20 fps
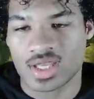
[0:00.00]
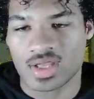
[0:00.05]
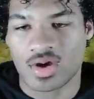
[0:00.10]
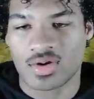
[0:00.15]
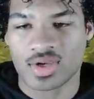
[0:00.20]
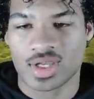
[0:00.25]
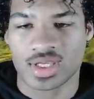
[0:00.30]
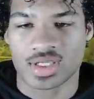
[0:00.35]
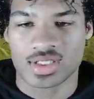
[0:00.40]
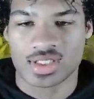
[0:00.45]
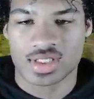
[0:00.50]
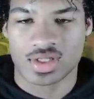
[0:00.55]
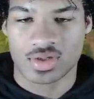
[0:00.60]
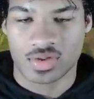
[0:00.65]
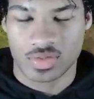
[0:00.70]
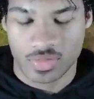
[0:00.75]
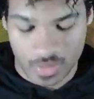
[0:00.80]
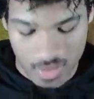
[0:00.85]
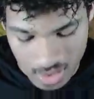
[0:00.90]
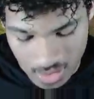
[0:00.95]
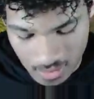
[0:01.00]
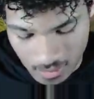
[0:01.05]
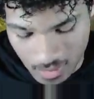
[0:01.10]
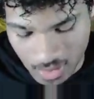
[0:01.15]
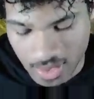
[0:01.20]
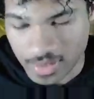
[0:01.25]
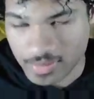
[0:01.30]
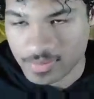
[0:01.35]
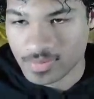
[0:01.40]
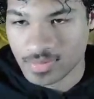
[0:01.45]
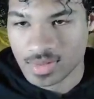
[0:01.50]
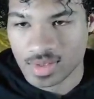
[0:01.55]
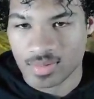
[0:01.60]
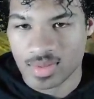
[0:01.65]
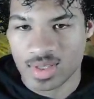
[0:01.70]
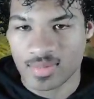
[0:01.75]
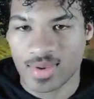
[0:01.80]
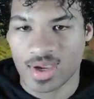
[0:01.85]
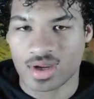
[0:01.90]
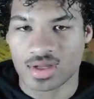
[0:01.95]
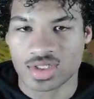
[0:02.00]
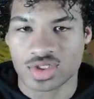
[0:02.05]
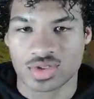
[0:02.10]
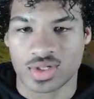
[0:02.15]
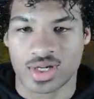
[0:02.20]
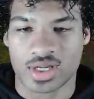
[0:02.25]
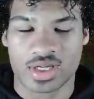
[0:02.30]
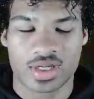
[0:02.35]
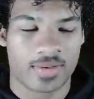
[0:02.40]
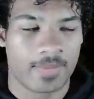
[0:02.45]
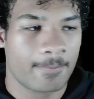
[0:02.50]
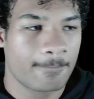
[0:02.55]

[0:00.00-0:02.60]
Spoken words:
Okay, so anyway, let me get back on track.